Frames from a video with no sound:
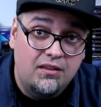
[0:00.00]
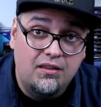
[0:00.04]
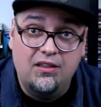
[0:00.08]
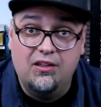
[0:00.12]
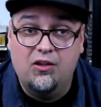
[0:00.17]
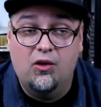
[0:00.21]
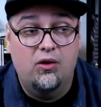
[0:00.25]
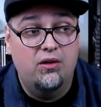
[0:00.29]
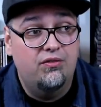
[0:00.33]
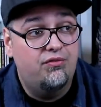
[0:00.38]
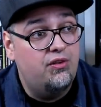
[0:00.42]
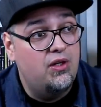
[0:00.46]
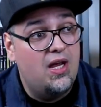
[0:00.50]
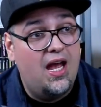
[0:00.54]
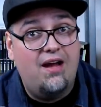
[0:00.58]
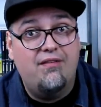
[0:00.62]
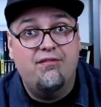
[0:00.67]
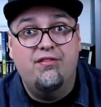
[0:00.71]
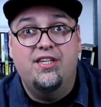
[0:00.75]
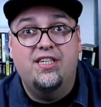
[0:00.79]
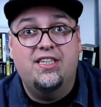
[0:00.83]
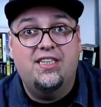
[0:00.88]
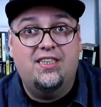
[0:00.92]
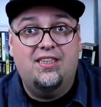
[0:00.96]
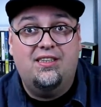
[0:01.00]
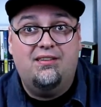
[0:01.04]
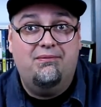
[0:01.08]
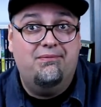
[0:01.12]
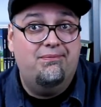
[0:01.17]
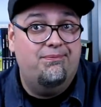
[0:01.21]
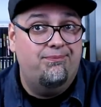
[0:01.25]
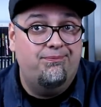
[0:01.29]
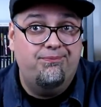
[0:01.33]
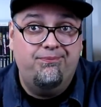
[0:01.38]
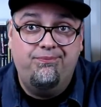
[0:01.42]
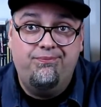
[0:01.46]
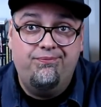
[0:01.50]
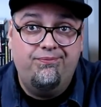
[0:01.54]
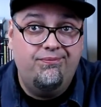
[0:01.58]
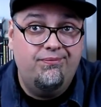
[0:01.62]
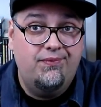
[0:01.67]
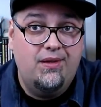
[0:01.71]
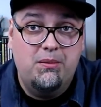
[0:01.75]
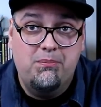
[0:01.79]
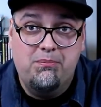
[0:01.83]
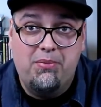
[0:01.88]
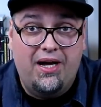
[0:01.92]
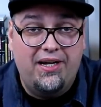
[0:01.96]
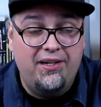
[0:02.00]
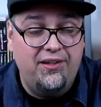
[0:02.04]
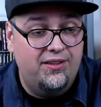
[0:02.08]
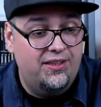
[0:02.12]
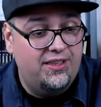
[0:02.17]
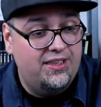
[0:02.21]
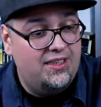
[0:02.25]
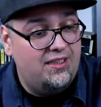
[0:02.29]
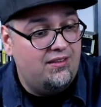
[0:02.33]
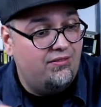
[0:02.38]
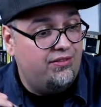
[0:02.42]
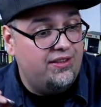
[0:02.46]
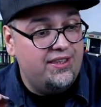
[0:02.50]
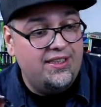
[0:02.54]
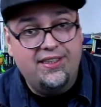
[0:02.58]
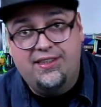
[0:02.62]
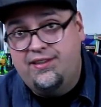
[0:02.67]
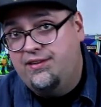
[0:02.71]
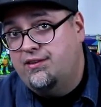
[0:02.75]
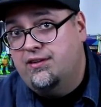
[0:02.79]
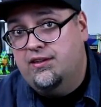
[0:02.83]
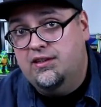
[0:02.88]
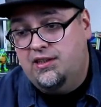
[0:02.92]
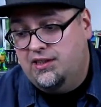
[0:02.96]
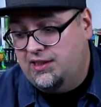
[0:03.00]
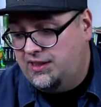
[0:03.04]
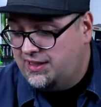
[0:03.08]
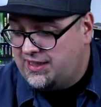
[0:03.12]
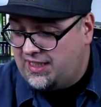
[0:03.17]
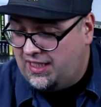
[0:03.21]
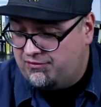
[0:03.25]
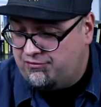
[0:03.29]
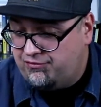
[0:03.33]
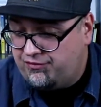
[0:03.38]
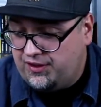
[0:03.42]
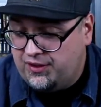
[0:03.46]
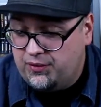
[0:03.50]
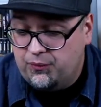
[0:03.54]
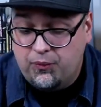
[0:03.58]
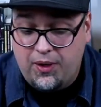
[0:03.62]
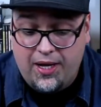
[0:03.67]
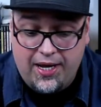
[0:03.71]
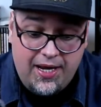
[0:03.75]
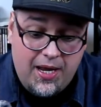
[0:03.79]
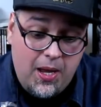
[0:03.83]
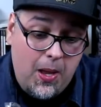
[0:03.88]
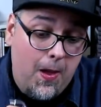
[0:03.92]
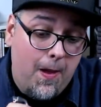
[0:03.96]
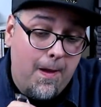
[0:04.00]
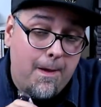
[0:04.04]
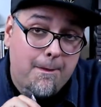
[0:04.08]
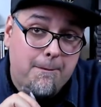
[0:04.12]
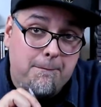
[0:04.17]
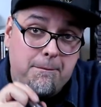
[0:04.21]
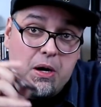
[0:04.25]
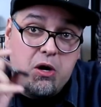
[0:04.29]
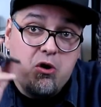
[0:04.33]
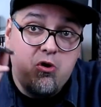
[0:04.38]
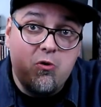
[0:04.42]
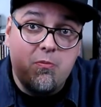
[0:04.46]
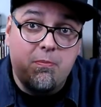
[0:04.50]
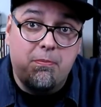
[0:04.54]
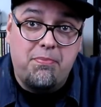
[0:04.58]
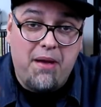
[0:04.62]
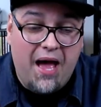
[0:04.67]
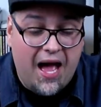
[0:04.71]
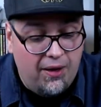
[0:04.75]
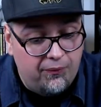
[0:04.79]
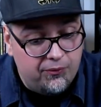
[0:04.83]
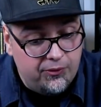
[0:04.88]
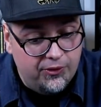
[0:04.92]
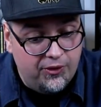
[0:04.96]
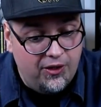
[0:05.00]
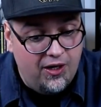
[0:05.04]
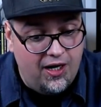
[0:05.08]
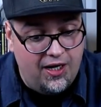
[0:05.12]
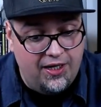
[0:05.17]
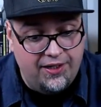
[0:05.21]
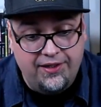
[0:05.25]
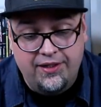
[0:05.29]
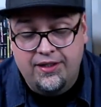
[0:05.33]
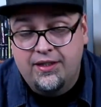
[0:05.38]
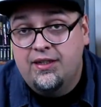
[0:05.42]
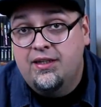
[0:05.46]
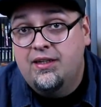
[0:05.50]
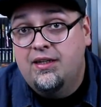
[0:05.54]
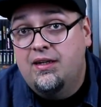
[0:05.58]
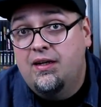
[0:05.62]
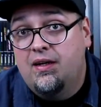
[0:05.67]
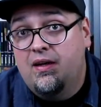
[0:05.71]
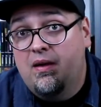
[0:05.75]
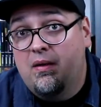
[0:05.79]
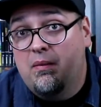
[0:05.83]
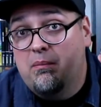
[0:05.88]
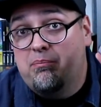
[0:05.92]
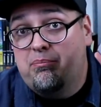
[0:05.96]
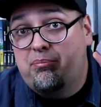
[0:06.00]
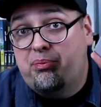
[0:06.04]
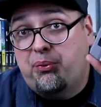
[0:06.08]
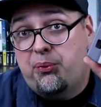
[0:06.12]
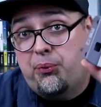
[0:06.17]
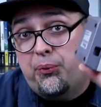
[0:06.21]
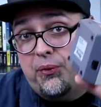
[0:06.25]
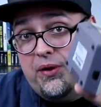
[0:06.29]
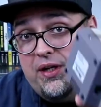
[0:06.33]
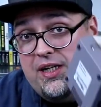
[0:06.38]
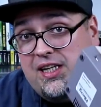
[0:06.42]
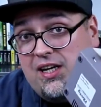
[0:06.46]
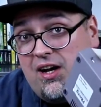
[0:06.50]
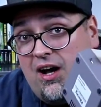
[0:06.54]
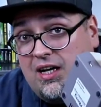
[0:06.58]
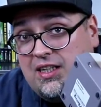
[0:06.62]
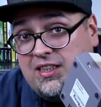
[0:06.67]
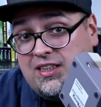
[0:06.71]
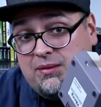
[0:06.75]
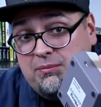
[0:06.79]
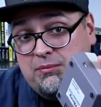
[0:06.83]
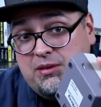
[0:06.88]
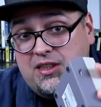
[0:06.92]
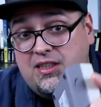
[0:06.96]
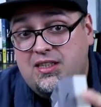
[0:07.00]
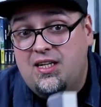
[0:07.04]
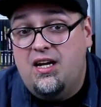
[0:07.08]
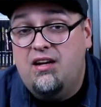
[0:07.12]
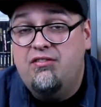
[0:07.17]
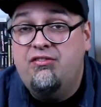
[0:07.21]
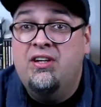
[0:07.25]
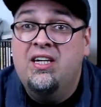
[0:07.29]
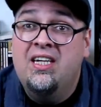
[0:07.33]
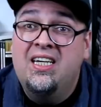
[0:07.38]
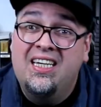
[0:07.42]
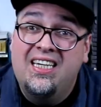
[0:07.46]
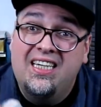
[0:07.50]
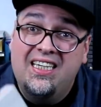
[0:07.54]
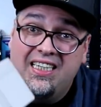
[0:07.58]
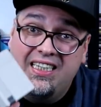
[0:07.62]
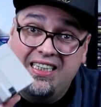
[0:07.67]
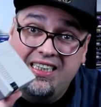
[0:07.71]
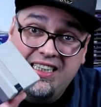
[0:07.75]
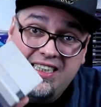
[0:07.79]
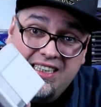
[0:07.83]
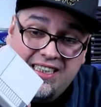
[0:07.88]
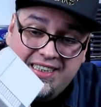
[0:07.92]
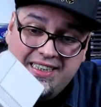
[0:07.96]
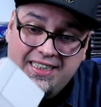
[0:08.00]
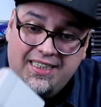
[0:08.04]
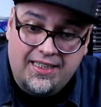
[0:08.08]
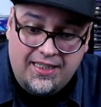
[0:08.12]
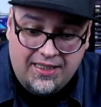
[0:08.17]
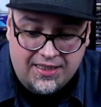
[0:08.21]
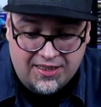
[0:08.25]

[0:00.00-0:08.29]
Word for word: You know, if you have this by your TV and you're good 10 feet away, boom, power on. Pretty awesome stuff, easy